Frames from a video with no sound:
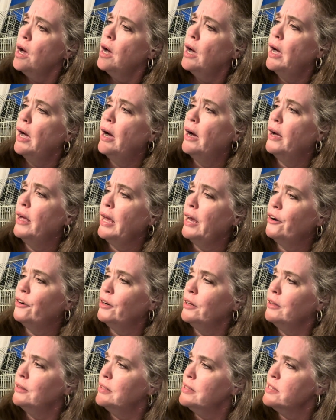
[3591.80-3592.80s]
Erin
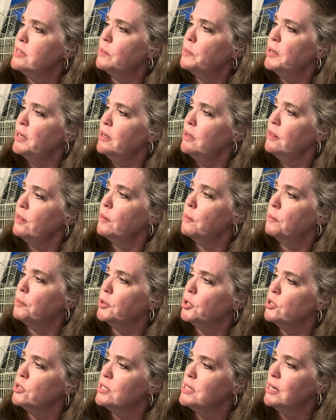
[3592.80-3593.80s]
Elizabeth,
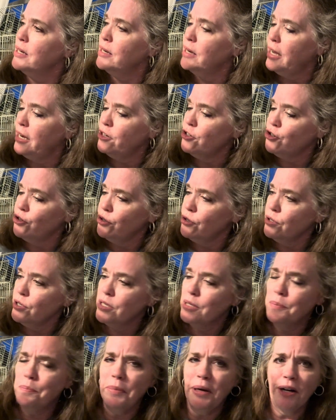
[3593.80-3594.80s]
Birds in Nature,
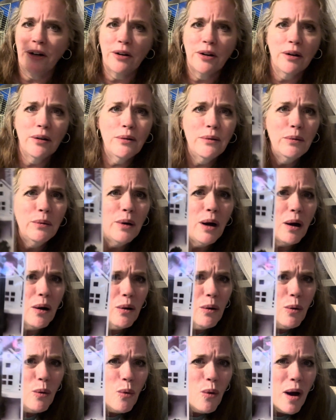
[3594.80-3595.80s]
Sparrow.
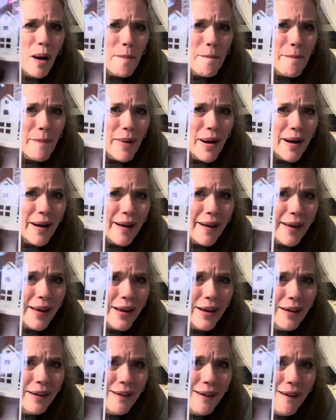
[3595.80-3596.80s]
Oh my
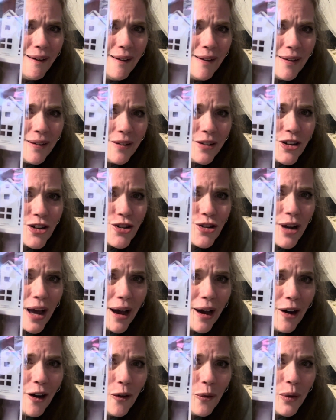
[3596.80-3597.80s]
gosh,
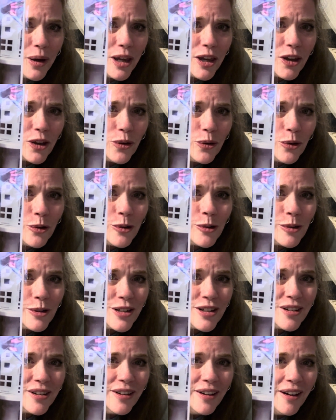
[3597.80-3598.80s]
how cute.
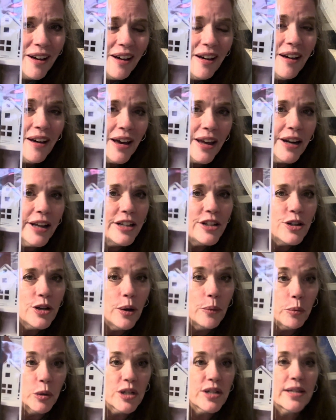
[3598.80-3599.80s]
And
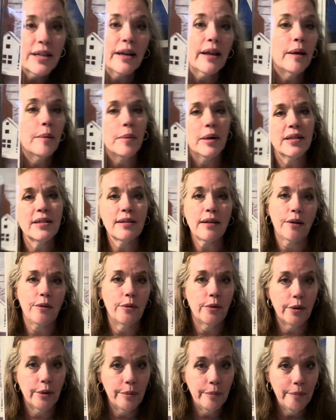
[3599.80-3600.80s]
we're sitting in my
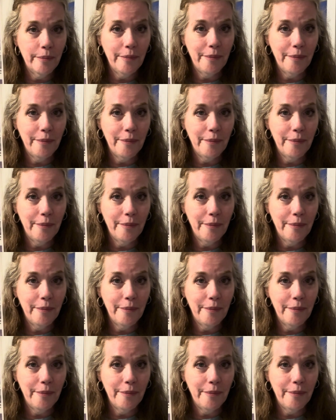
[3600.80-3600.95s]
sunroom